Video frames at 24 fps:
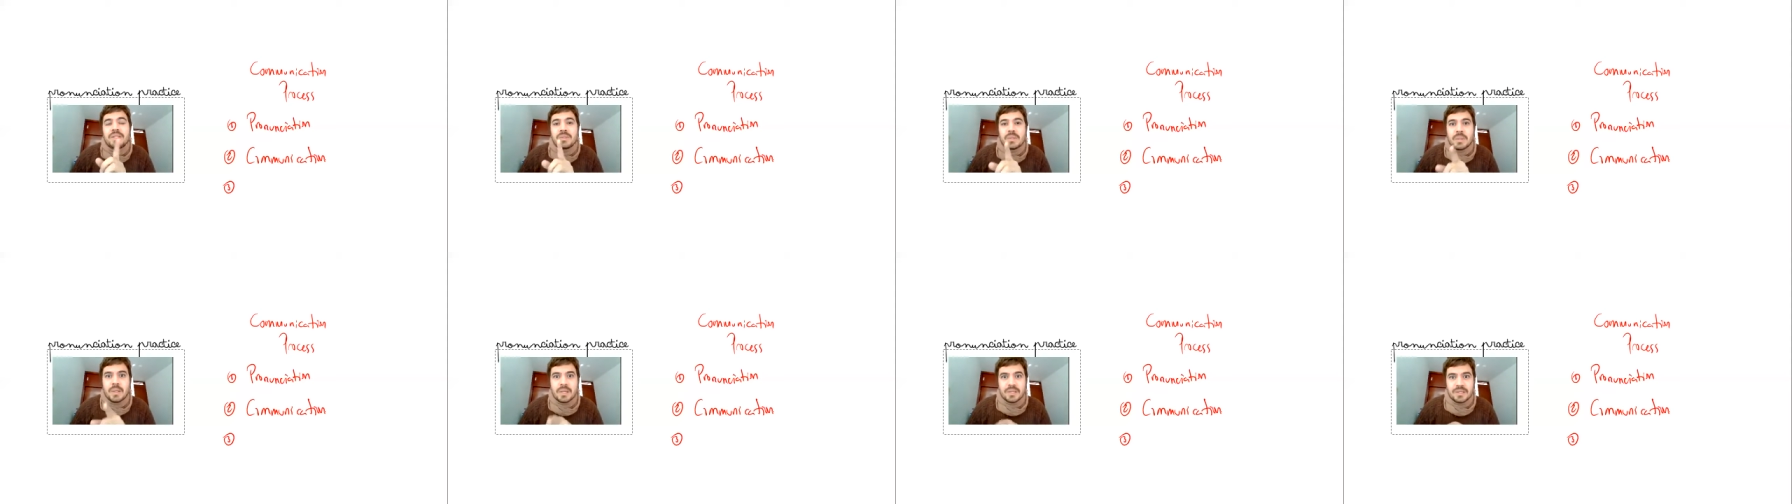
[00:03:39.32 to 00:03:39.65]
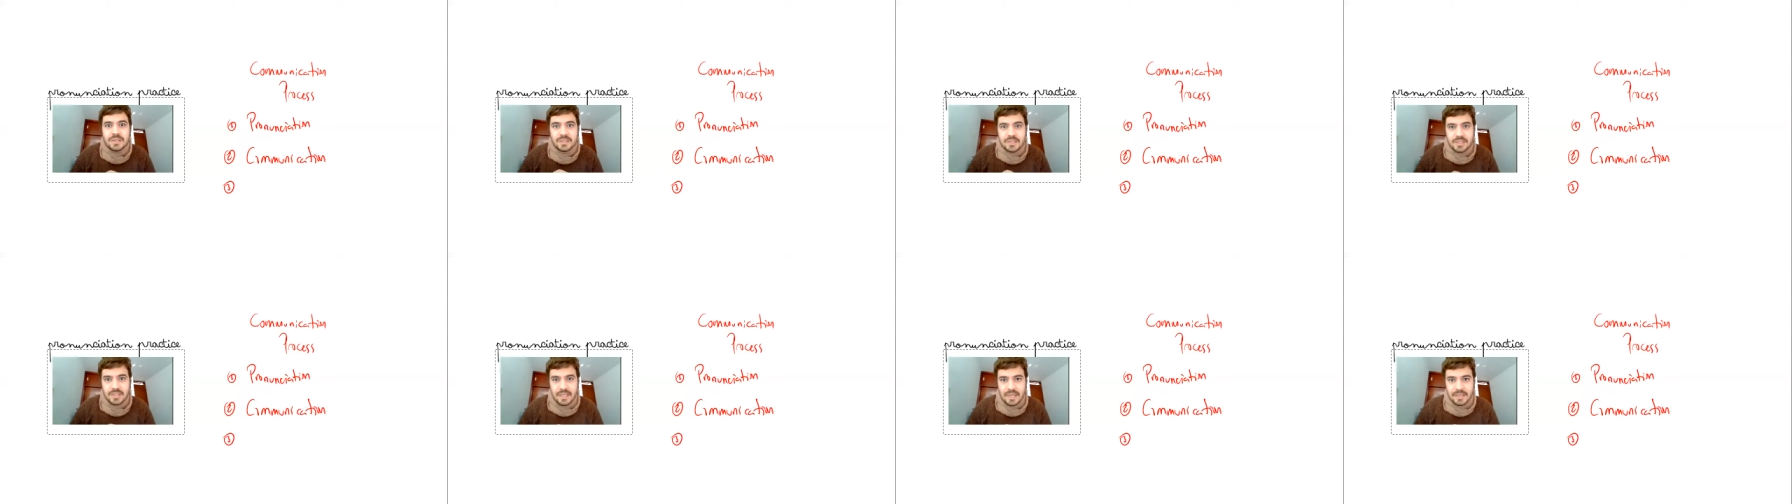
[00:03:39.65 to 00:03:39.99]
to
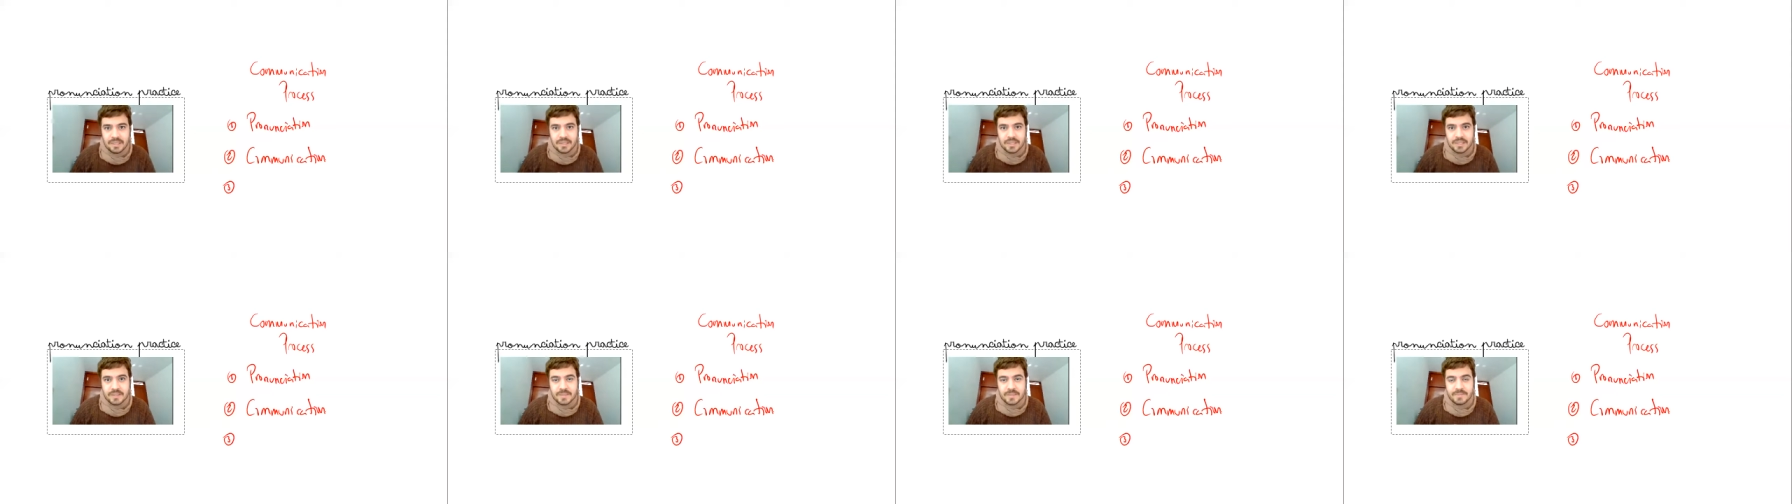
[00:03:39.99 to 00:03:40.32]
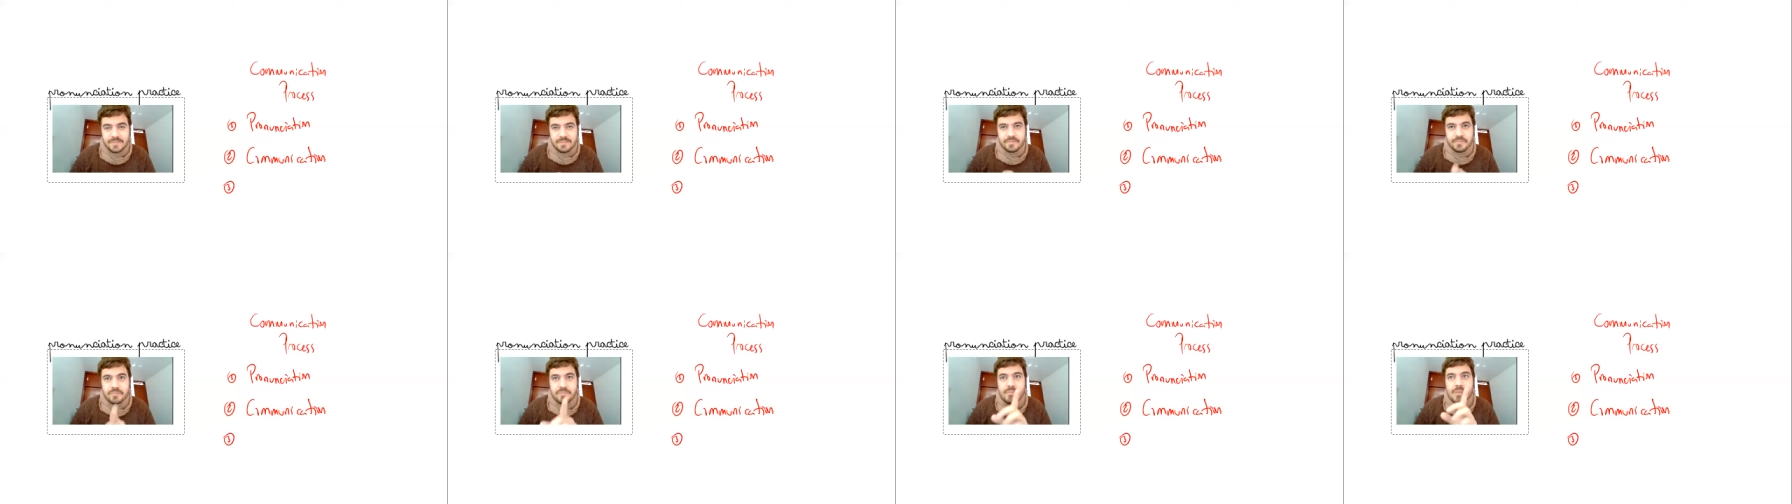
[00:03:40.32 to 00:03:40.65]
understand.
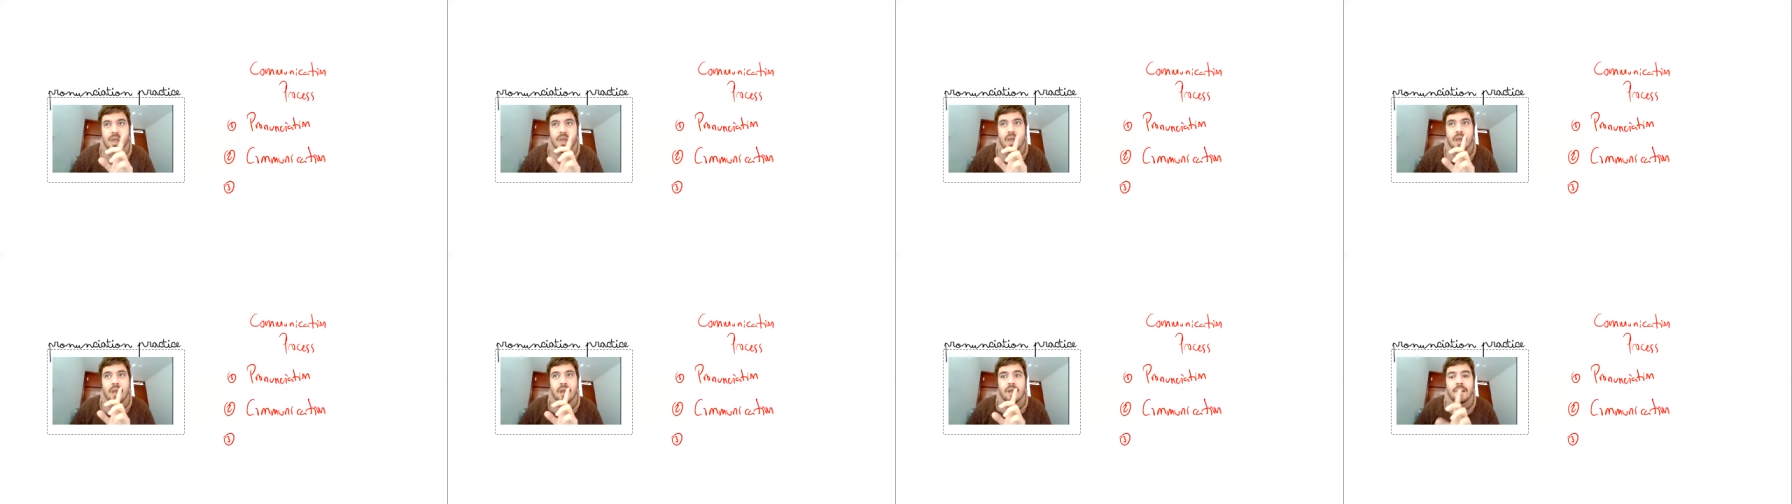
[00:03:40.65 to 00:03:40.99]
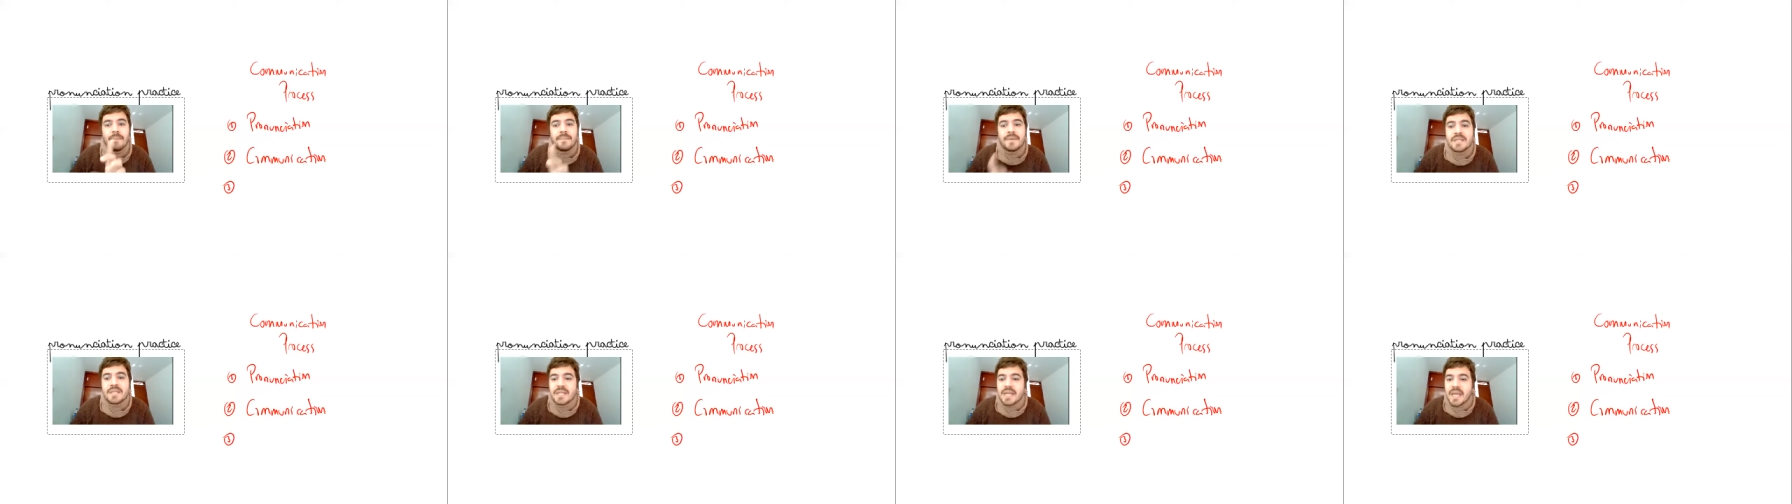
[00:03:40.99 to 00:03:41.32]

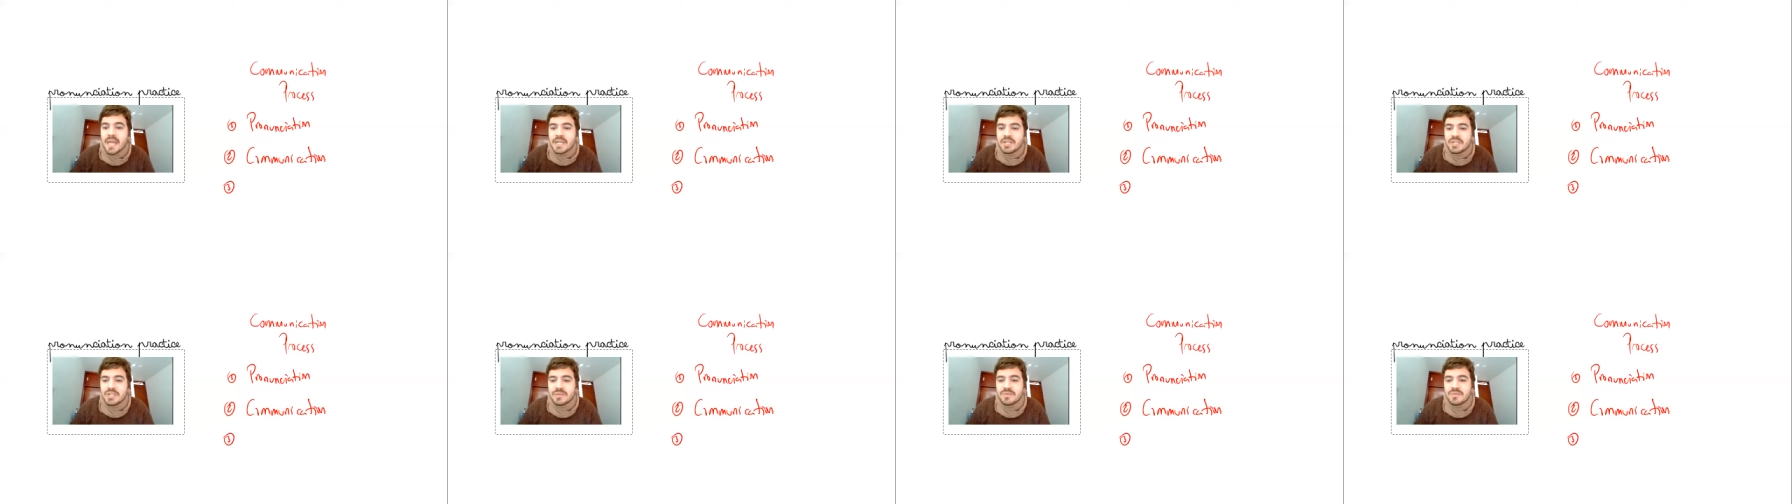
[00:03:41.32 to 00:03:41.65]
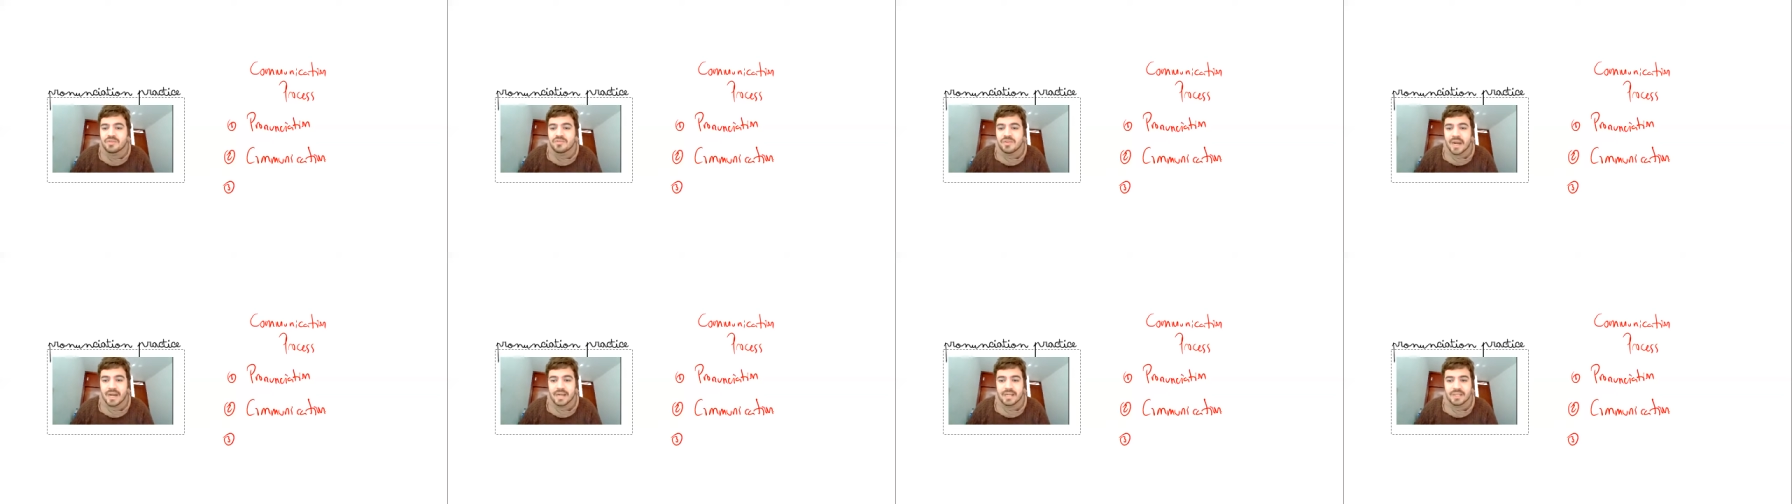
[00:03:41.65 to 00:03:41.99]
Communication
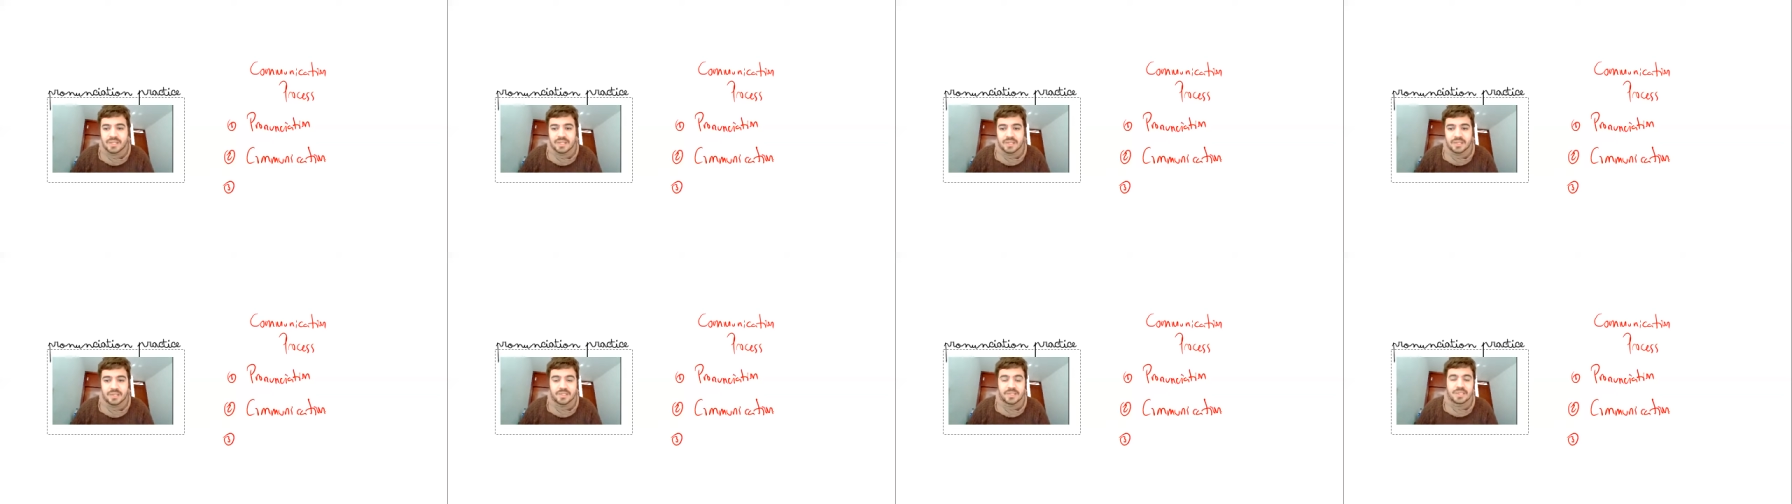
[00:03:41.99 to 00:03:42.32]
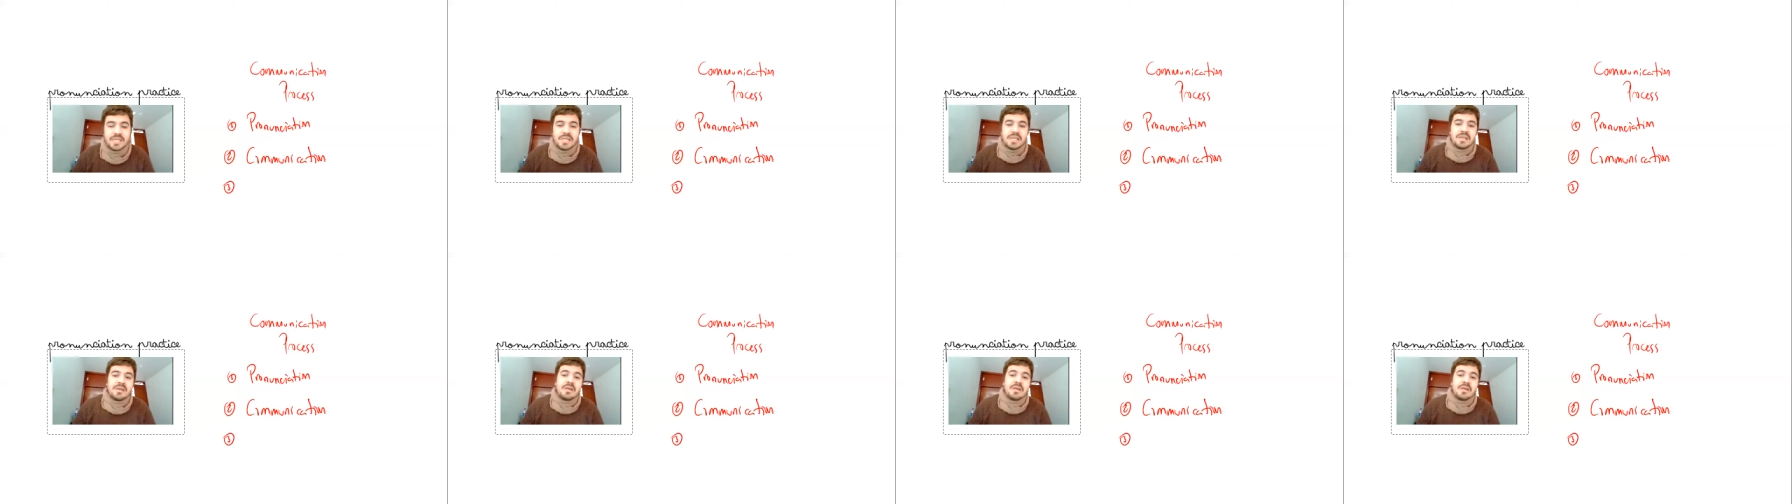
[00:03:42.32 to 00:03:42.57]
strategies,